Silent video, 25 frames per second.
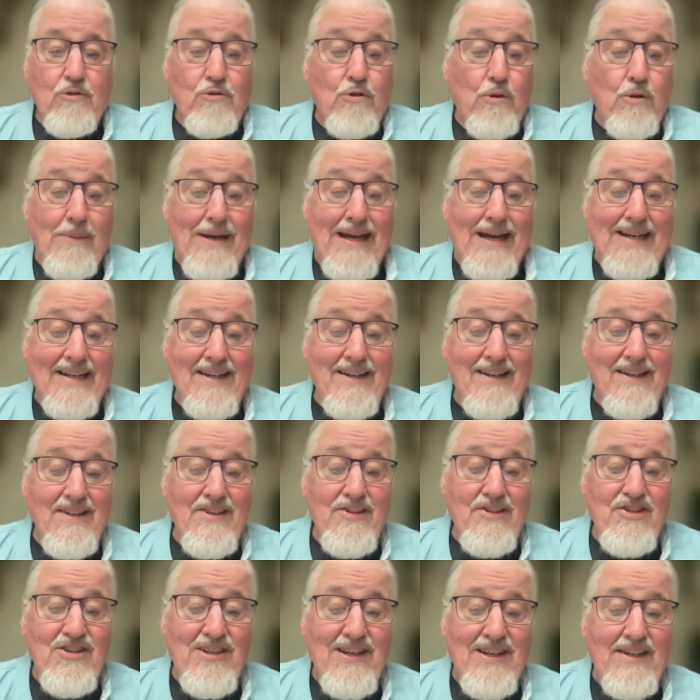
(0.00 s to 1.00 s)

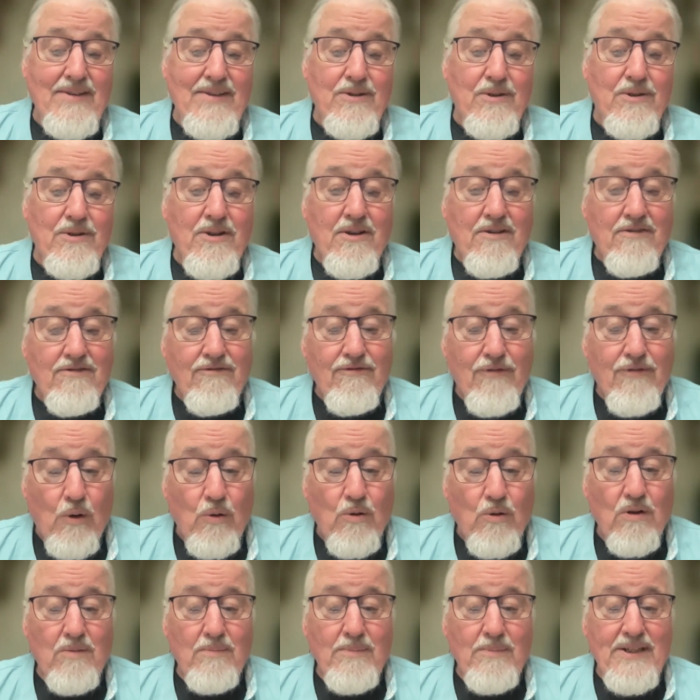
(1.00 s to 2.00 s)
Grammatically signaled
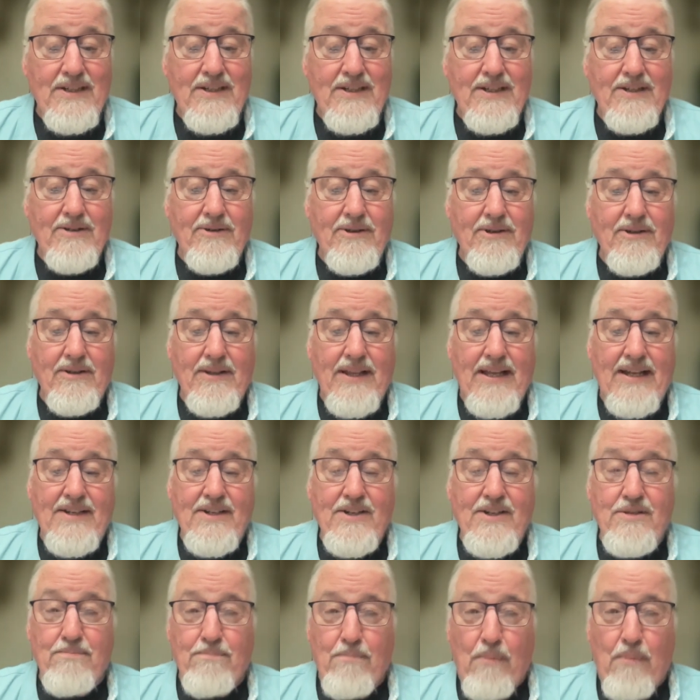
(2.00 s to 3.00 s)
focal material, that
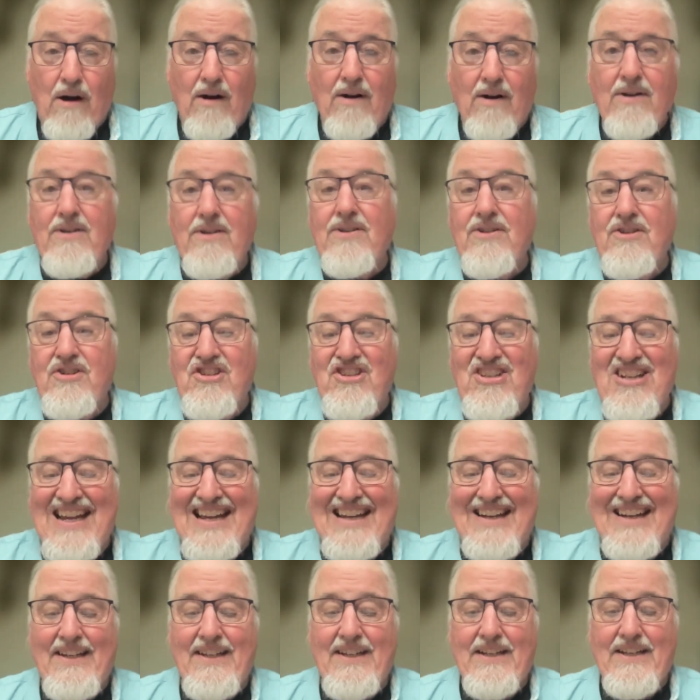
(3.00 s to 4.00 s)
is, marked
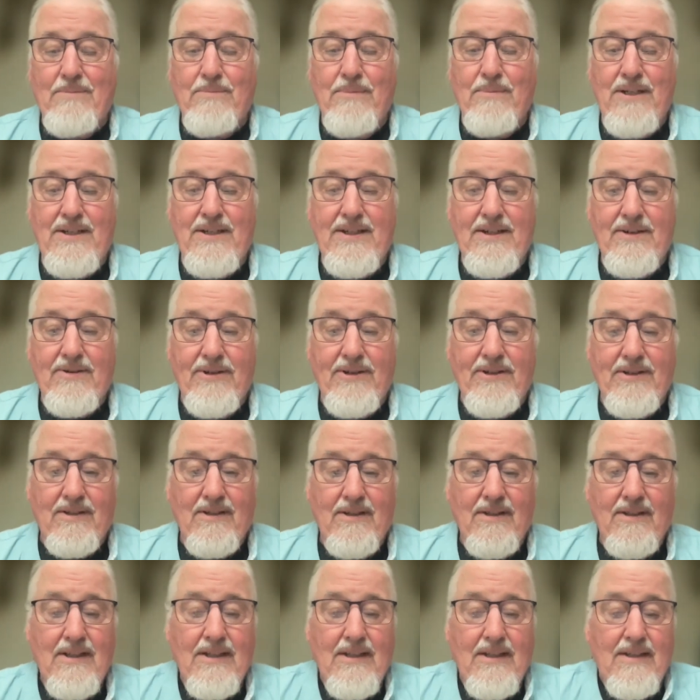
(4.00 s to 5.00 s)
salient
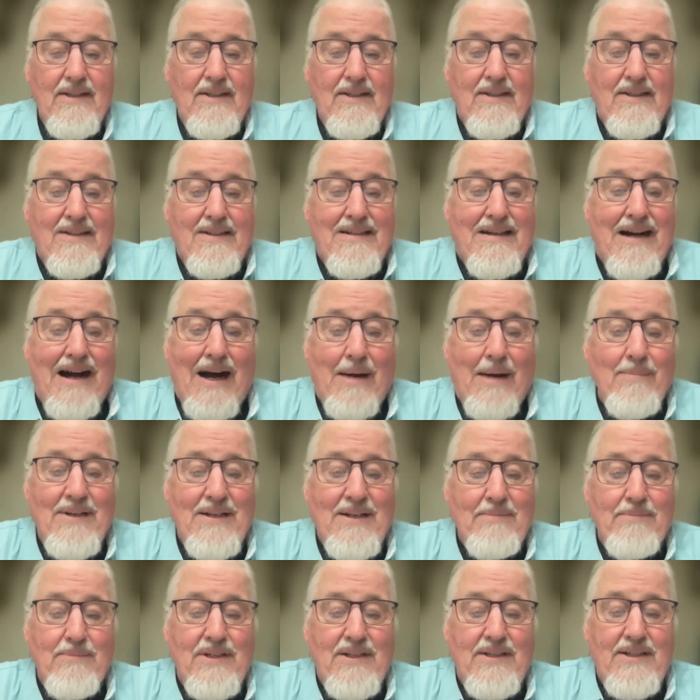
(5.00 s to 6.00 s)
material.
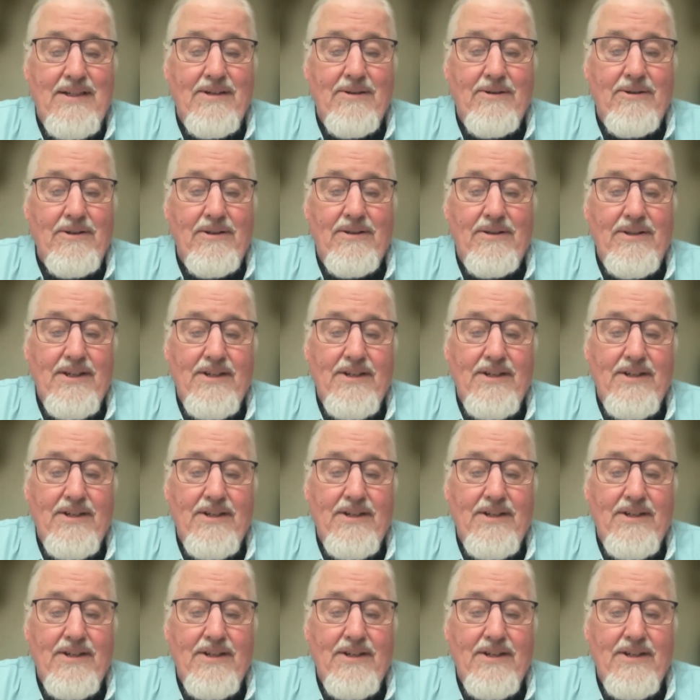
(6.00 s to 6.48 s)
Comment material